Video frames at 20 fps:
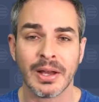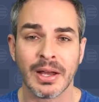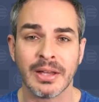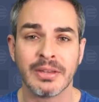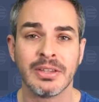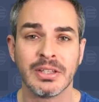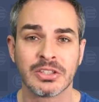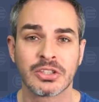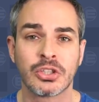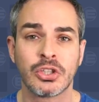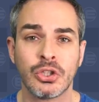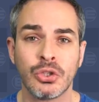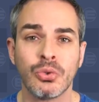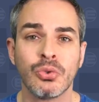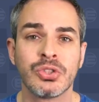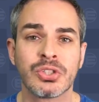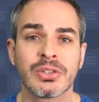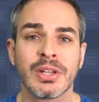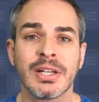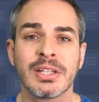these
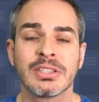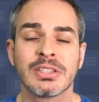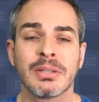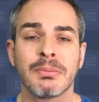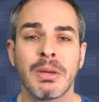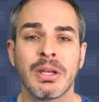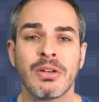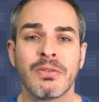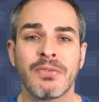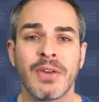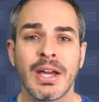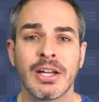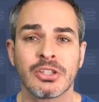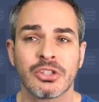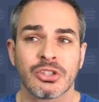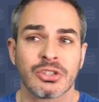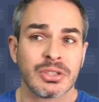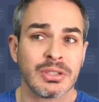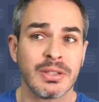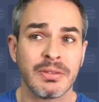huge legacy
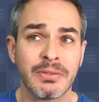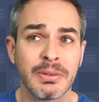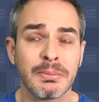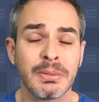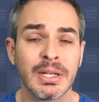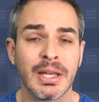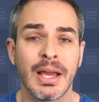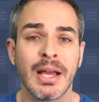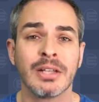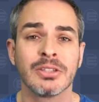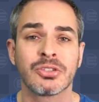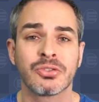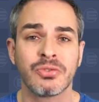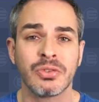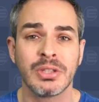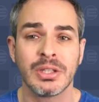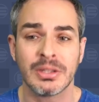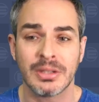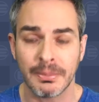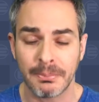manufacturers and everybody else
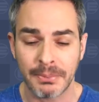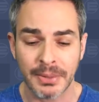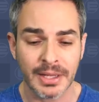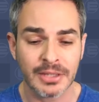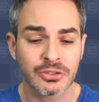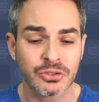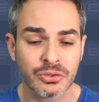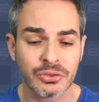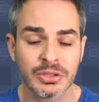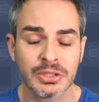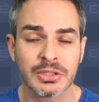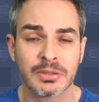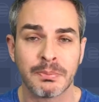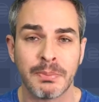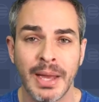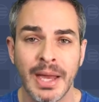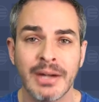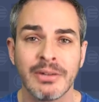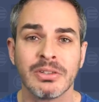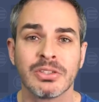really depends on these
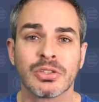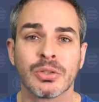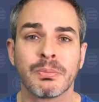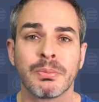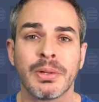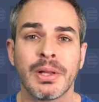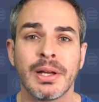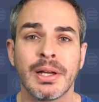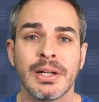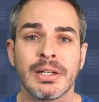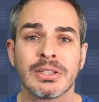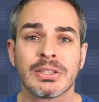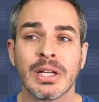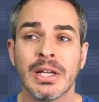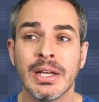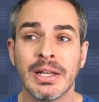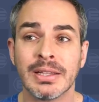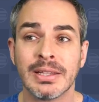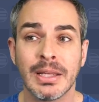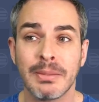battery suppliers
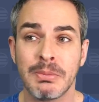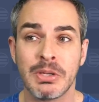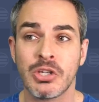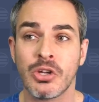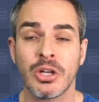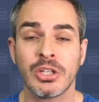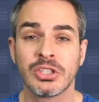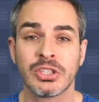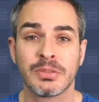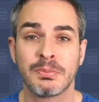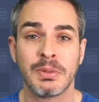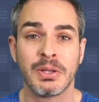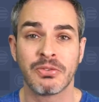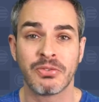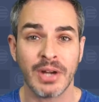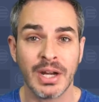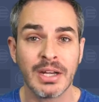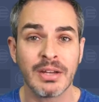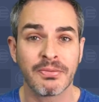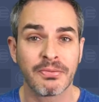that may not just be
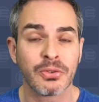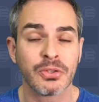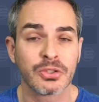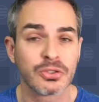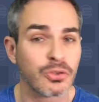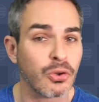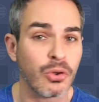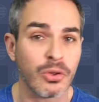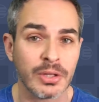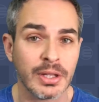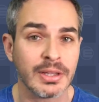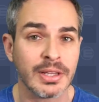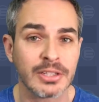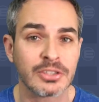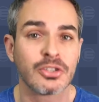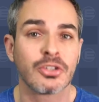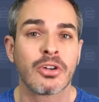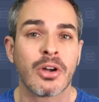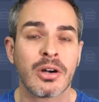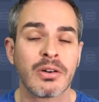ready for this whole
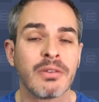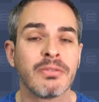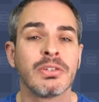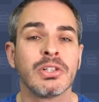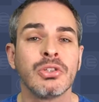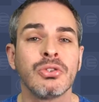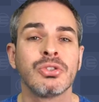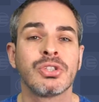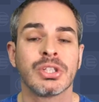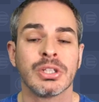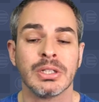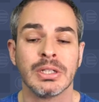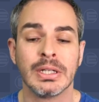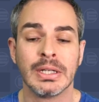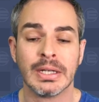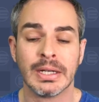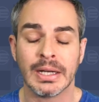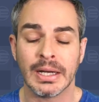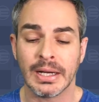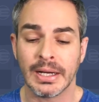electric car revolution.
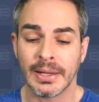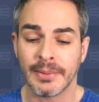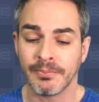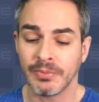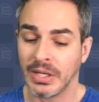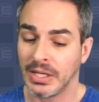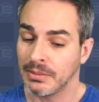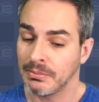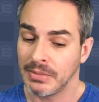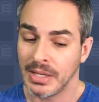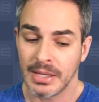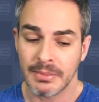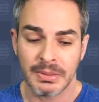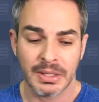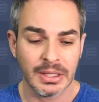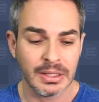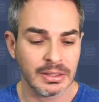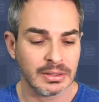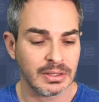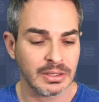And
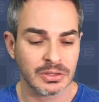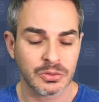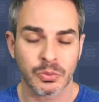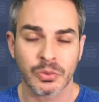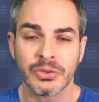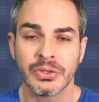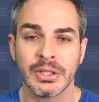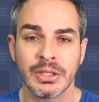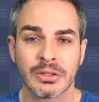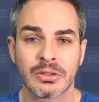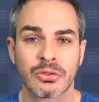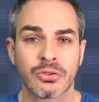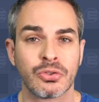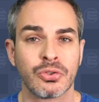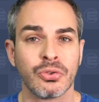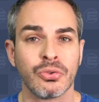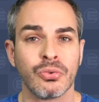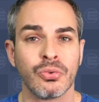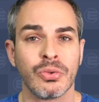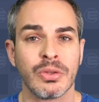maybe this will lead
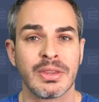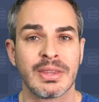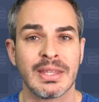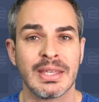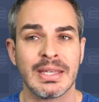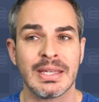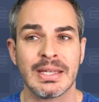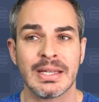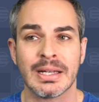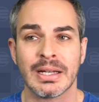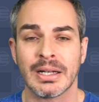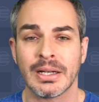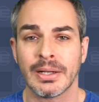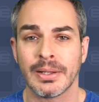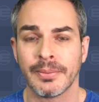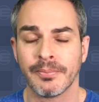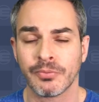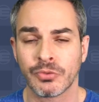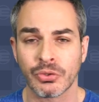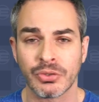to
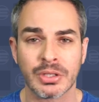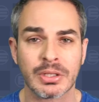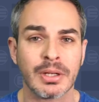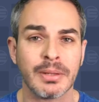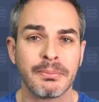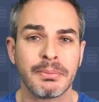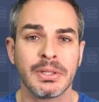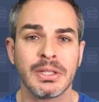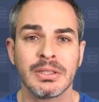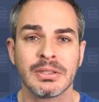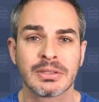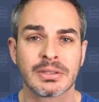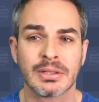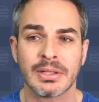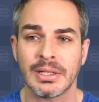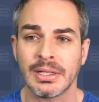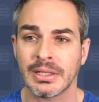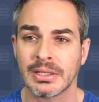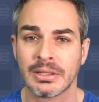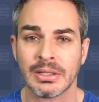the companies
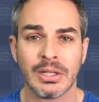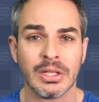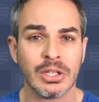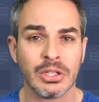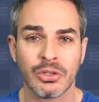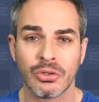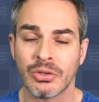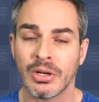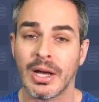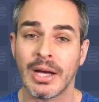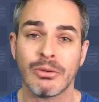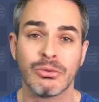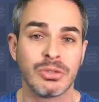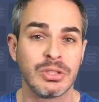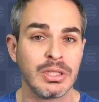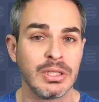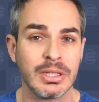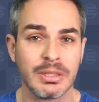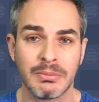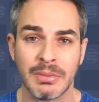like, you know,
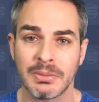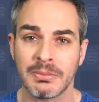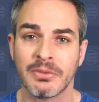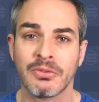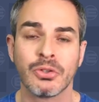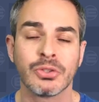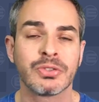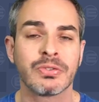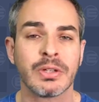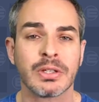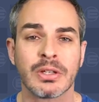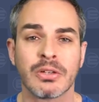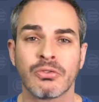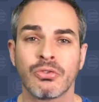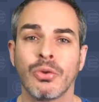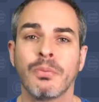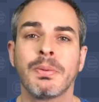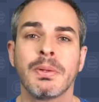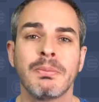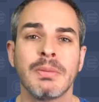Audi and maybe Volkswagen
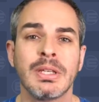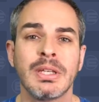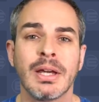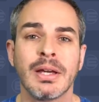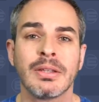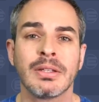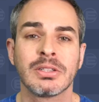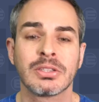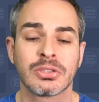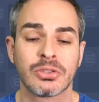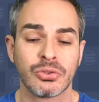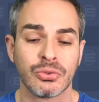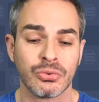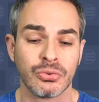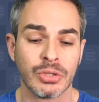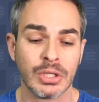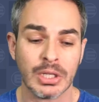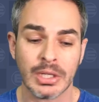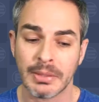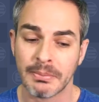Group and many others
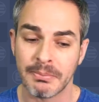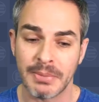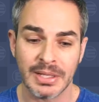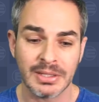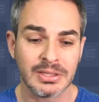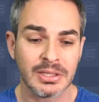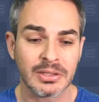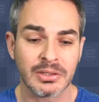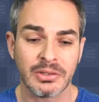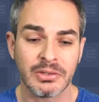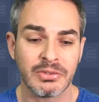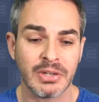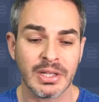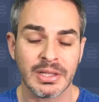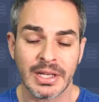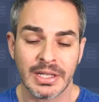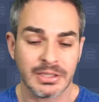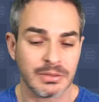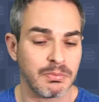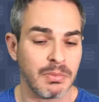to basically
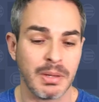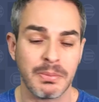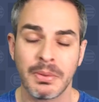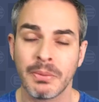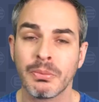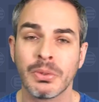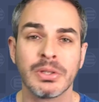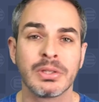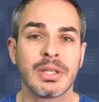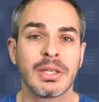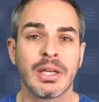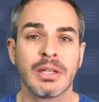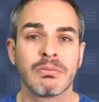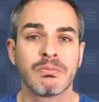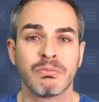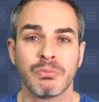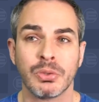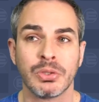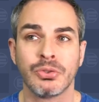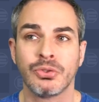realize maybe we'll
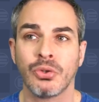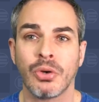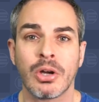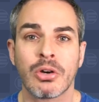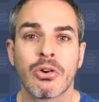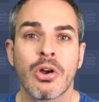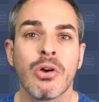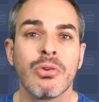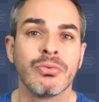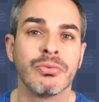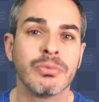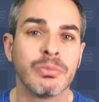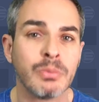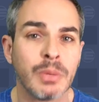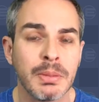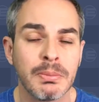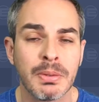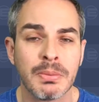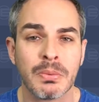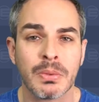do our own.
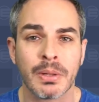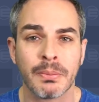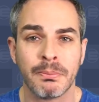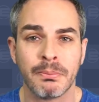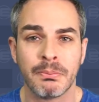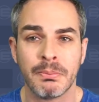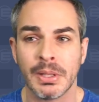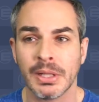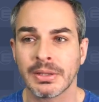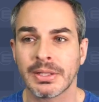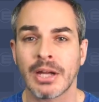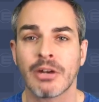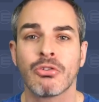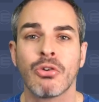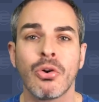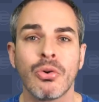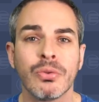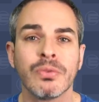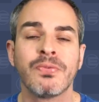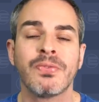Maybe we'll build our
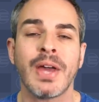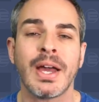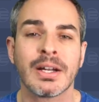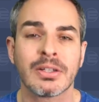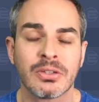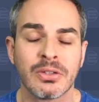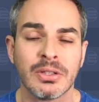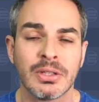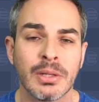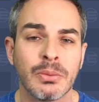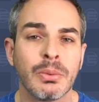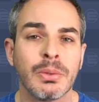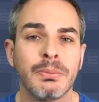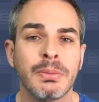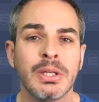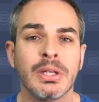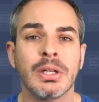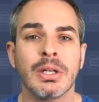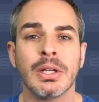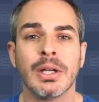own factory that will
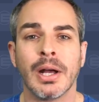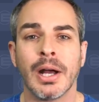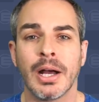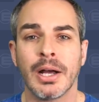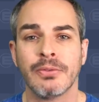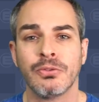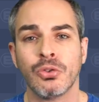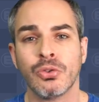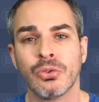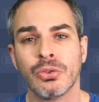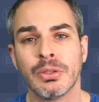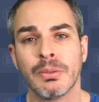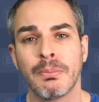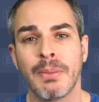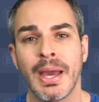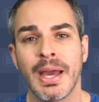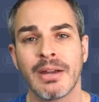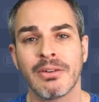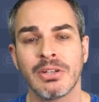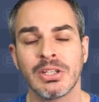be doing the
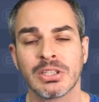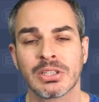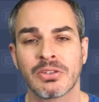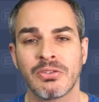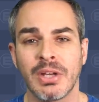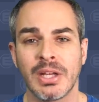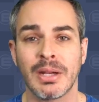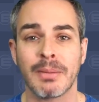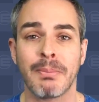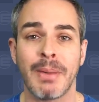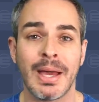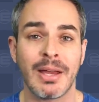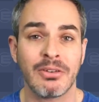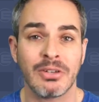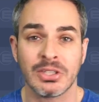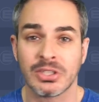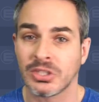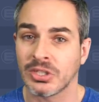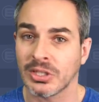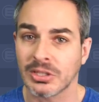batteries, creating
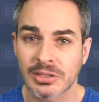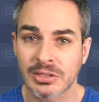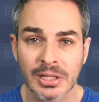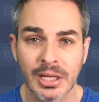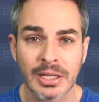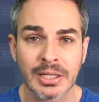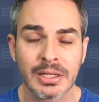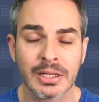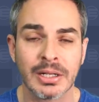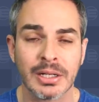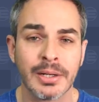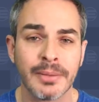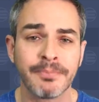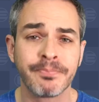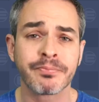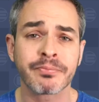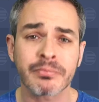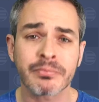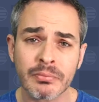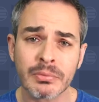batteries just like
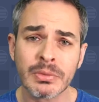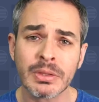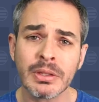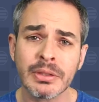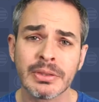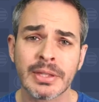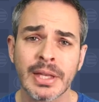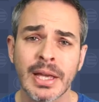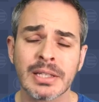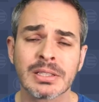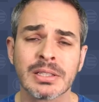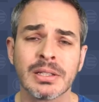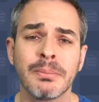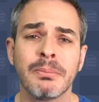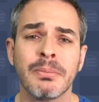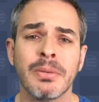Tesla